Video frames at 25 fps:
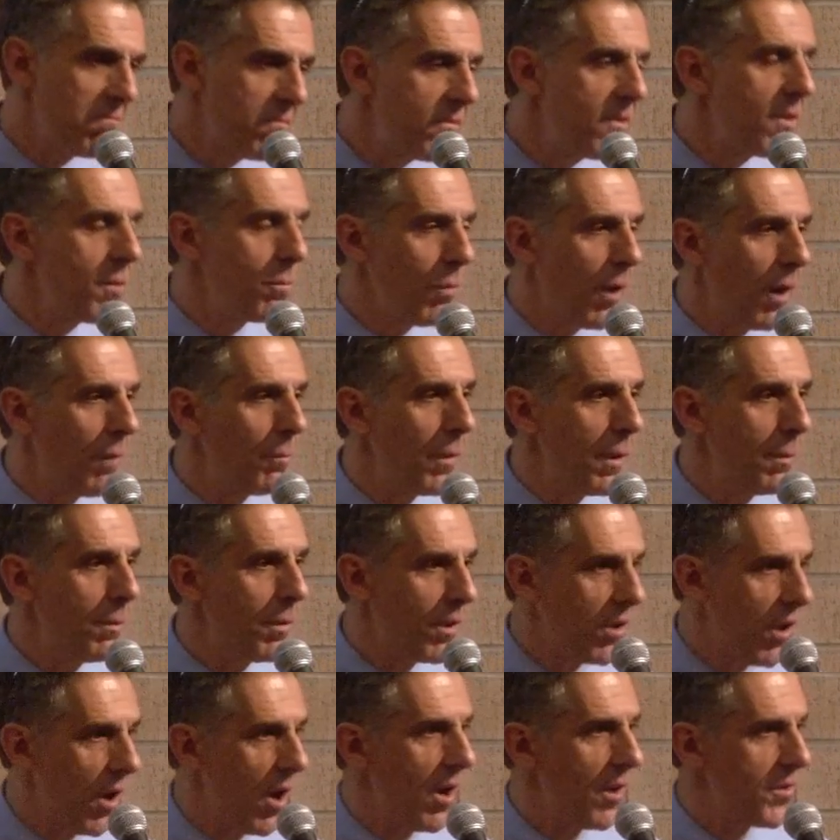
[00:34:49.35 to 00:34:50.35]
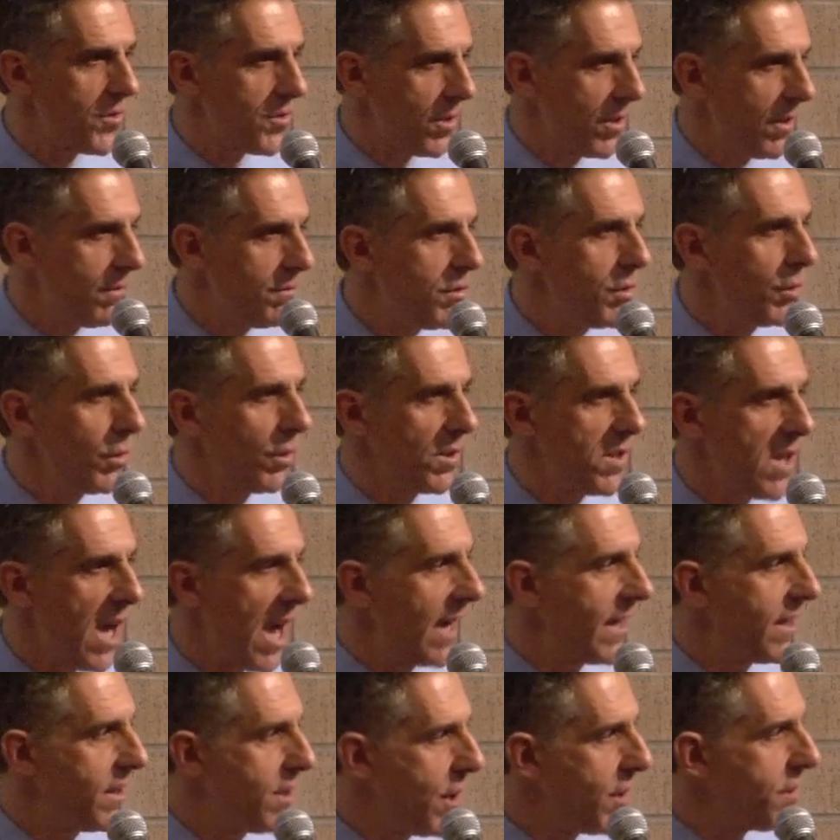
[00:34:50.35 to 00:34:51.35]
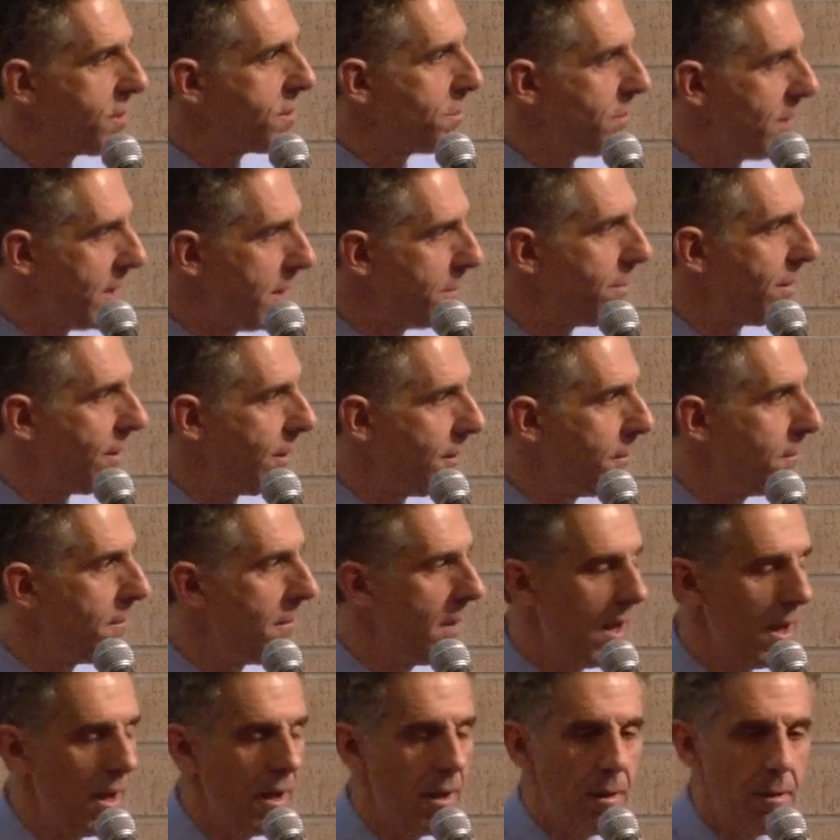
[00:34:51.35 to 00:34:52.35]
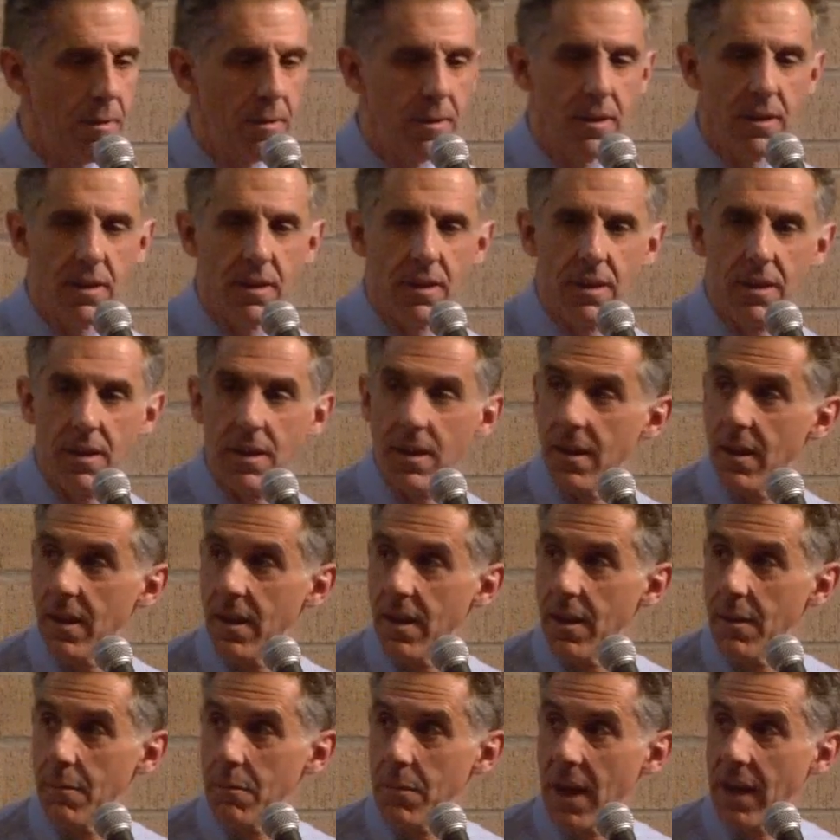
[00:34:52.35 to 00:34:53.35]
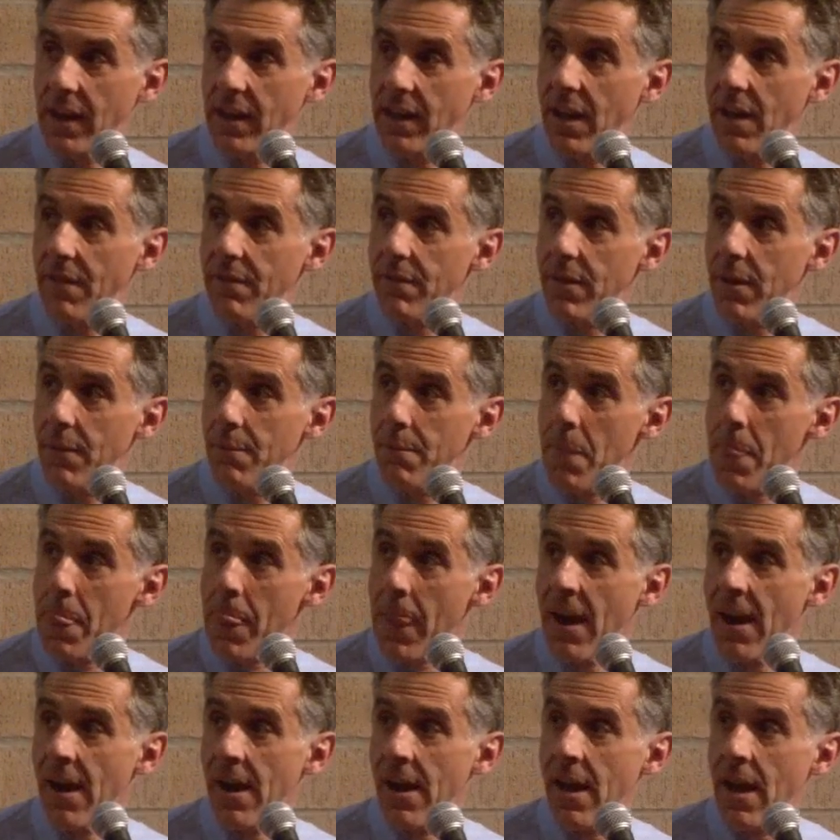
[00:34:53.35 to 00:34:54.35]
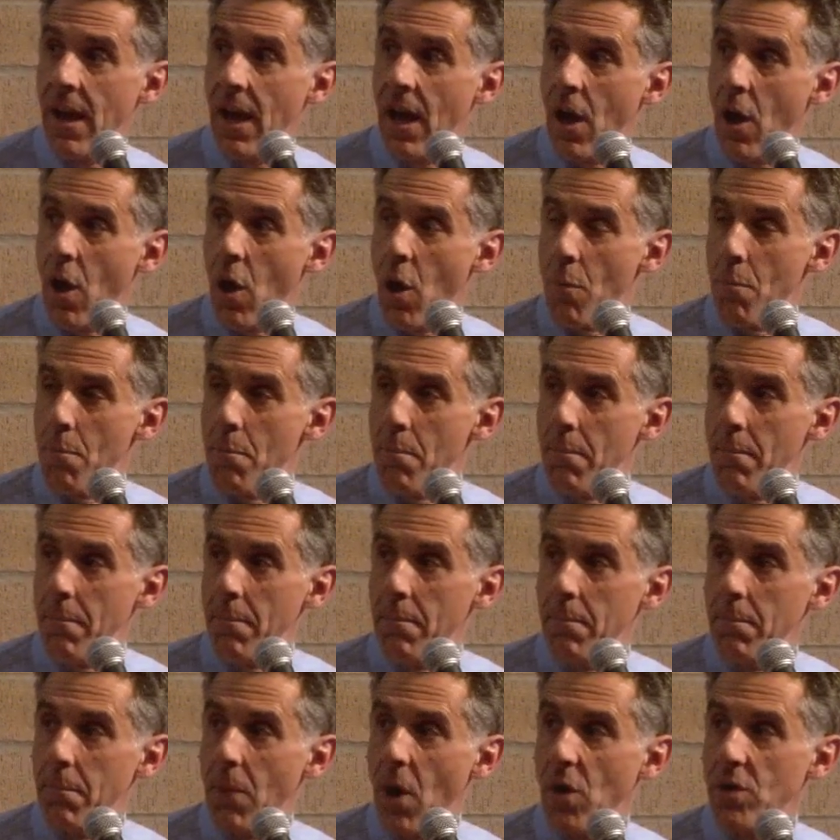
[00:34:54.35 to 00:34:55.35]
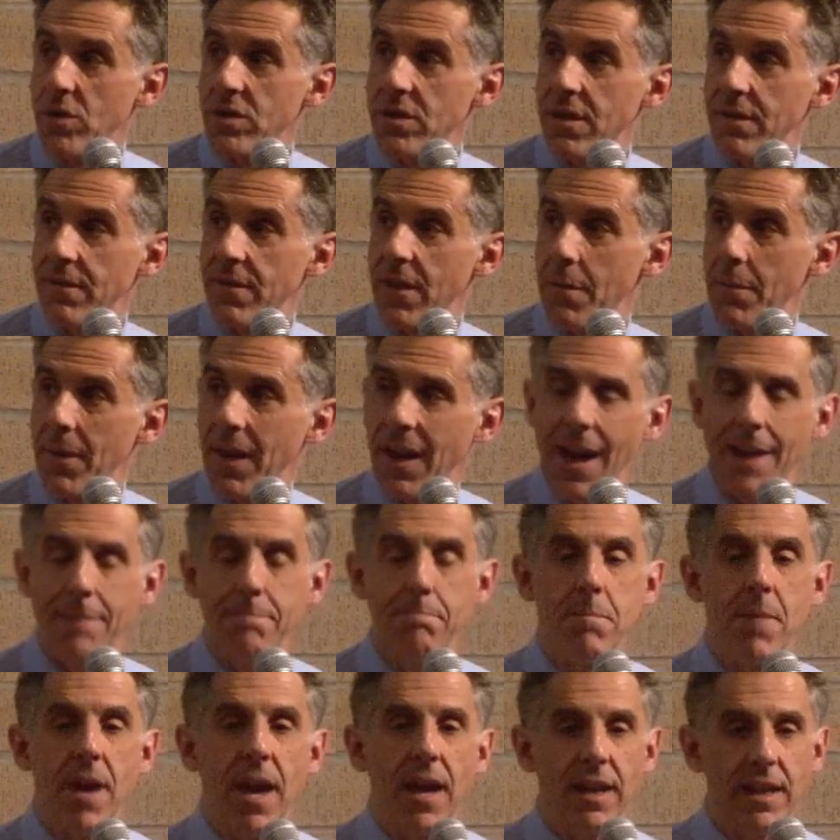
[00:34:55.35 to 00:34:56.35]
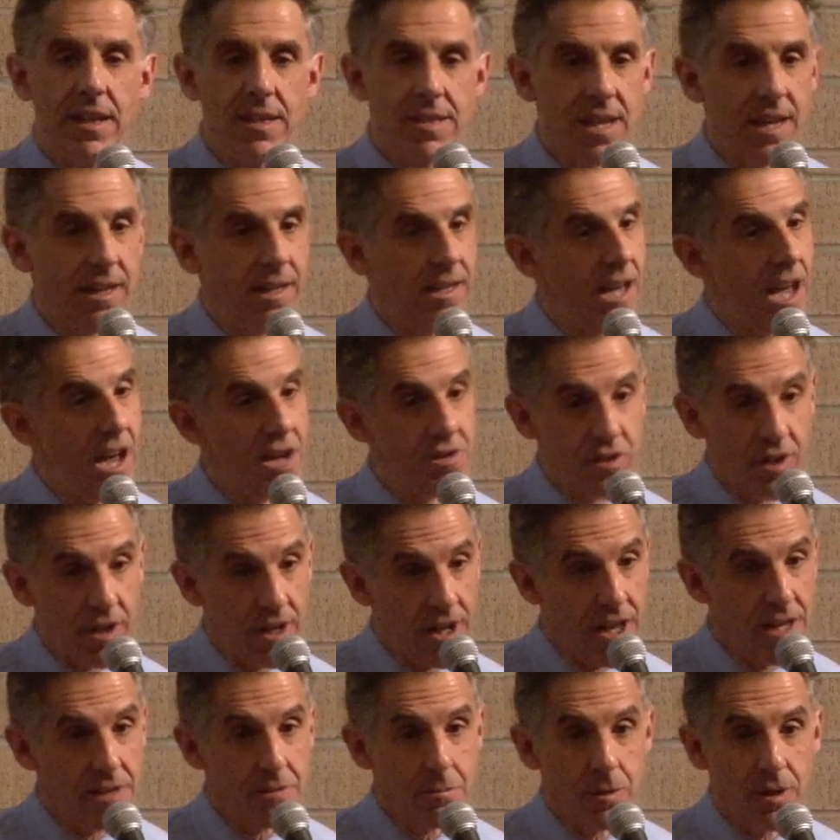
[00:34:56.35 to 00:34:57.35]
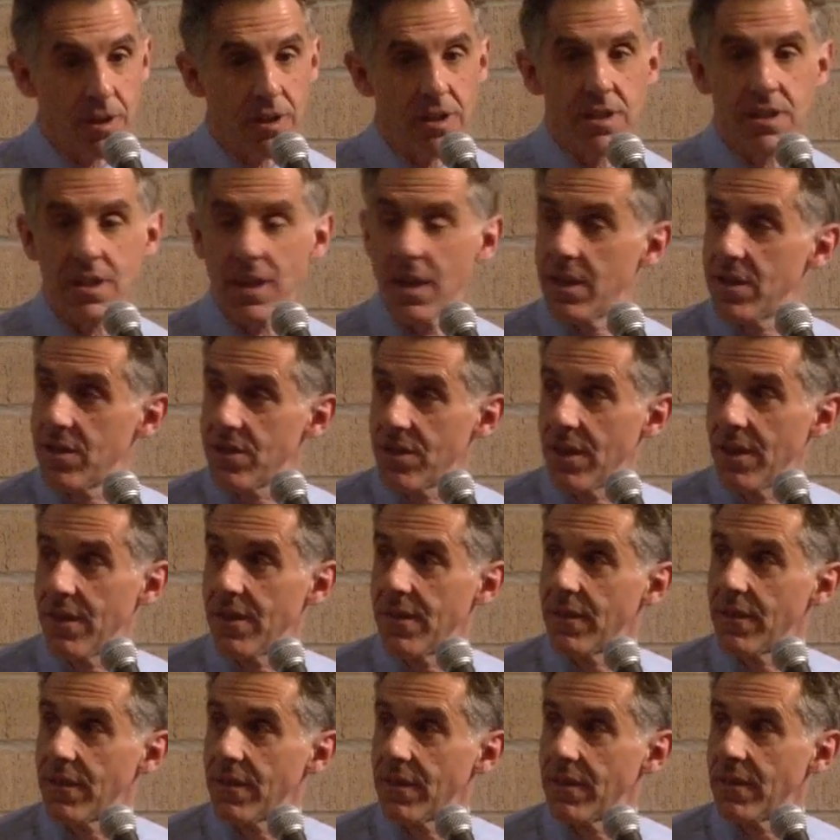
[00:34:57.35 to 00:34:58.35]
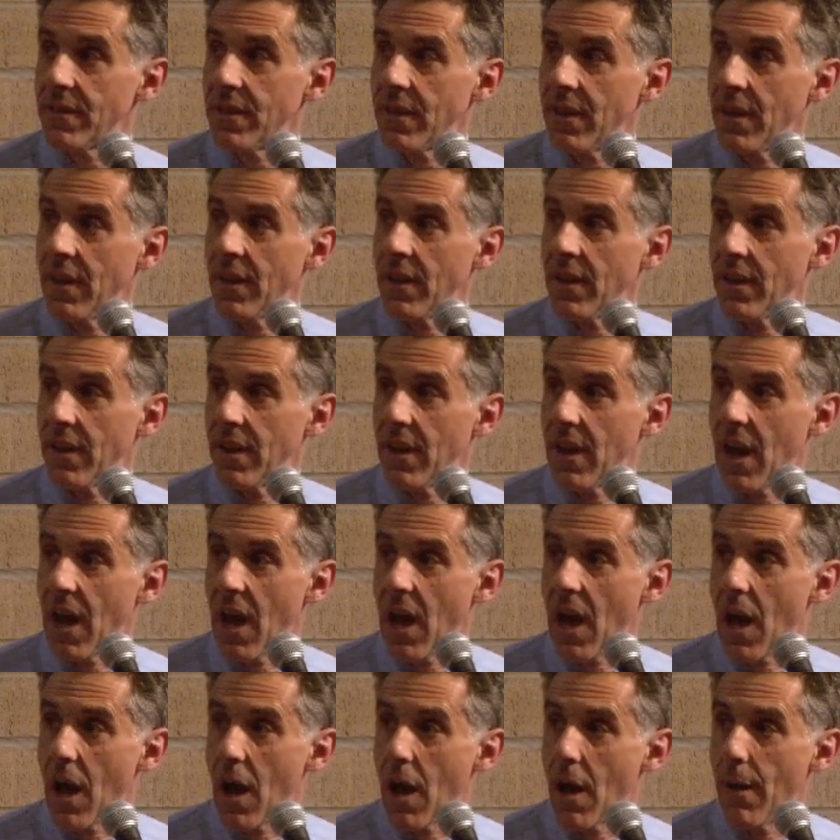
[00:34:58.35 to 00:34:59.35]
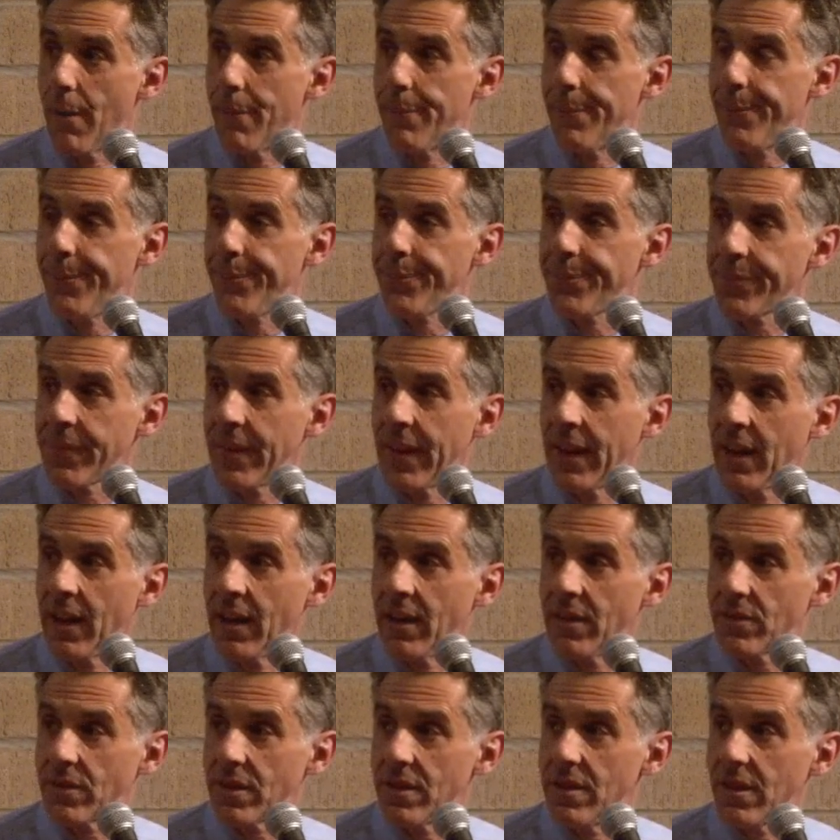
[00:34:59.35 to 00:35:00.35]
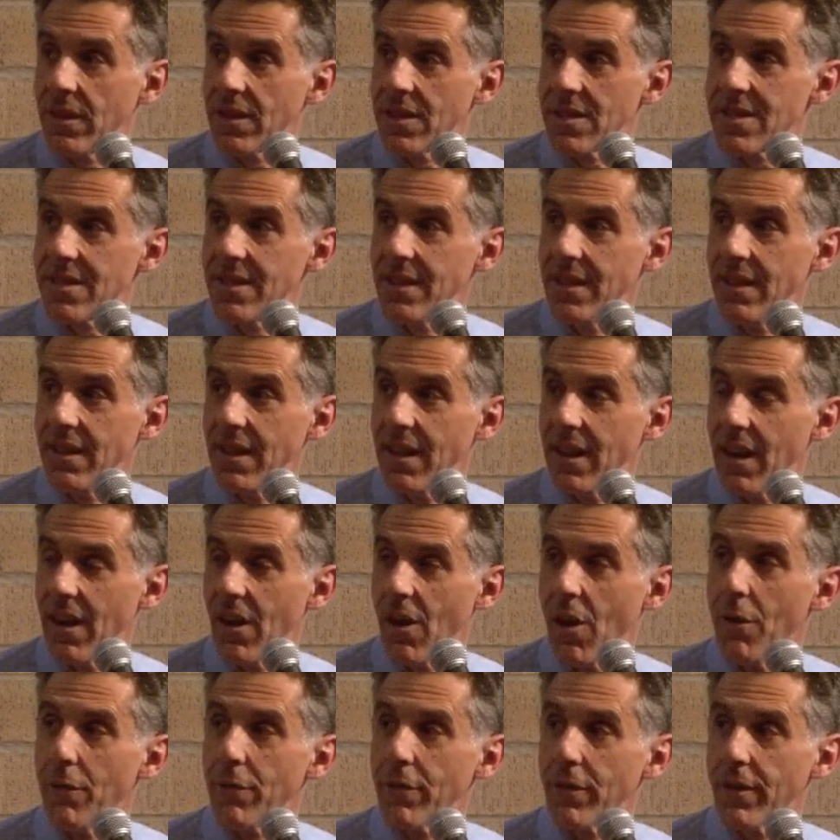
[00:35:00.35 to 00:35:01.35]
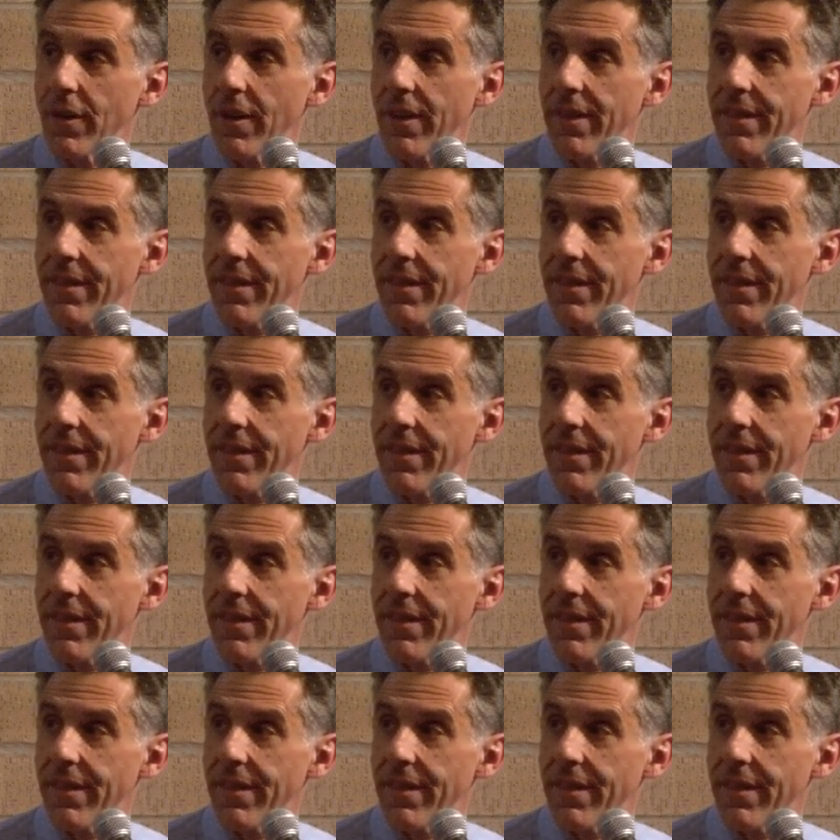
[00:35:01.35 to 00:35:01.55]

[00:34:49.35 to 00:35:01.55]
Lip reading: what we would call sort of dual diagnosed people, many of them. Most of them had many psychiatric hospitalizations. So you can see there over a